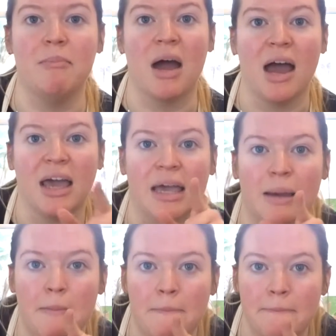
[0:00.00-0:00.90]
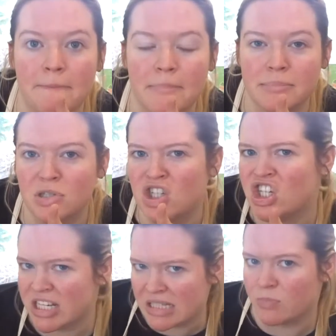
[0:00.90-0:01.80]
my
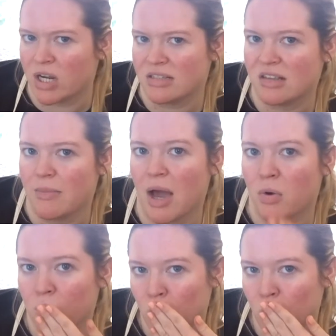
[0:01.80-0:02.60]
cheese breads come out.